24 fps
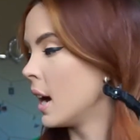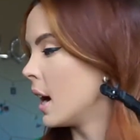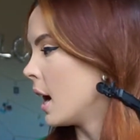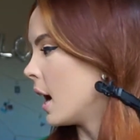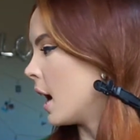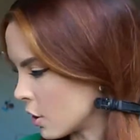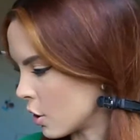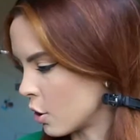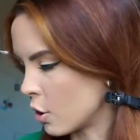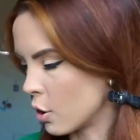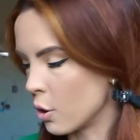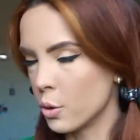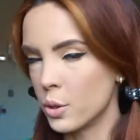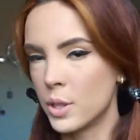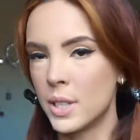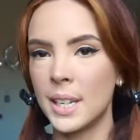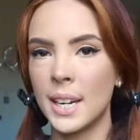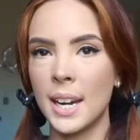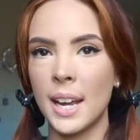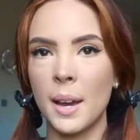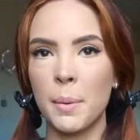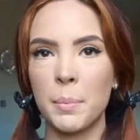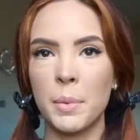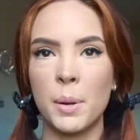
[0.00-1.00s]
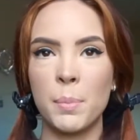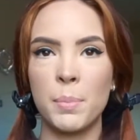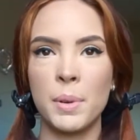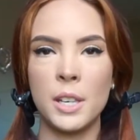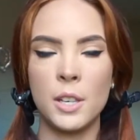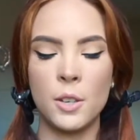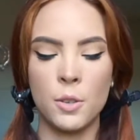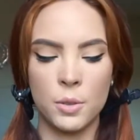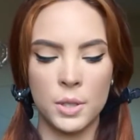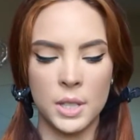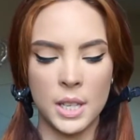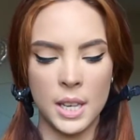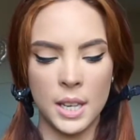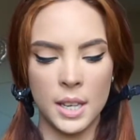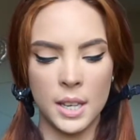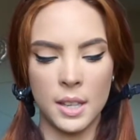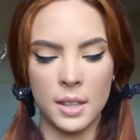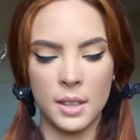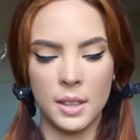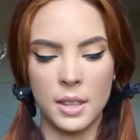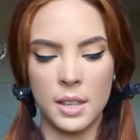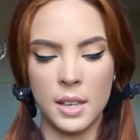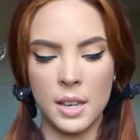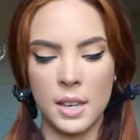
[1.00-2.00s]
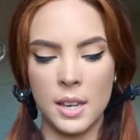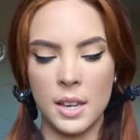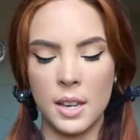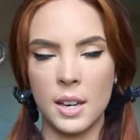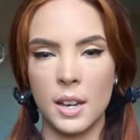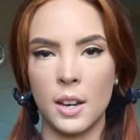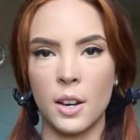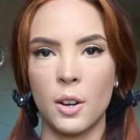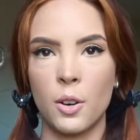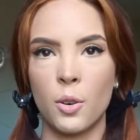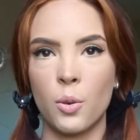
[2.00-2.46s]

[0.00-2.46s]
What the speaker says: So today I'm going to be using the